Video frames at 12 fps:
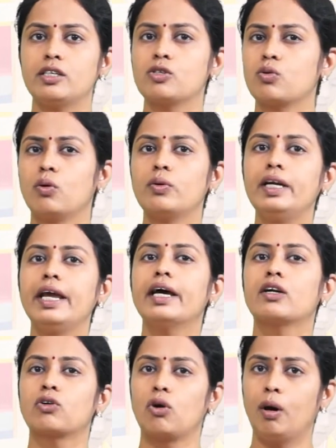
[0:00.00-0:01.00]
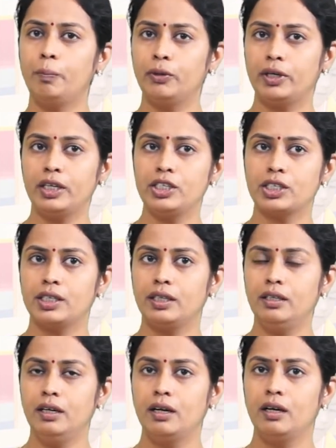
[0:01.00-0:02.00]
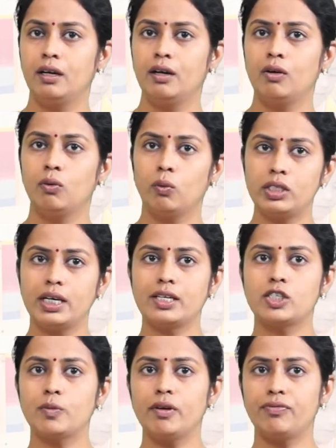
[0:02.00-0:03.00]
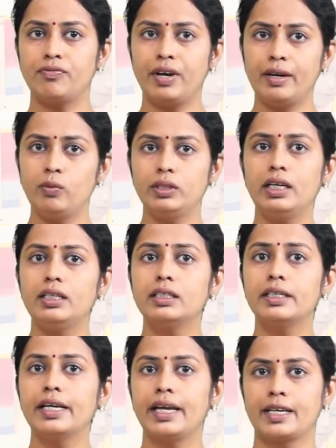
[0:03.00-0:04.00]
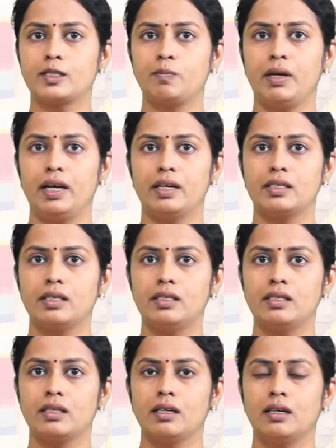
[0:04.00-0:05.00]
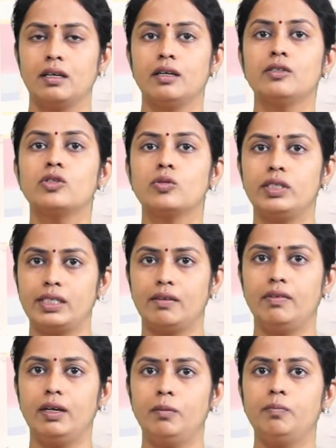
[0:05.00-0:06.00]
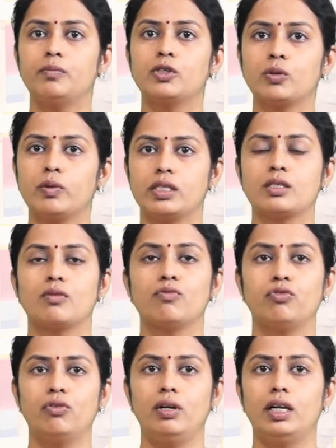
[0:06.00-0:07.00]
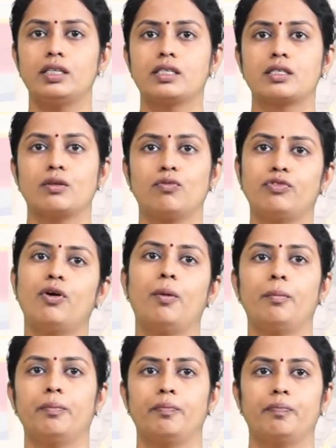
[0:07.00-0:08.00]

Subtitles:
is only a raw potential which has to be fed with the learning experiences to develop towards fullest form.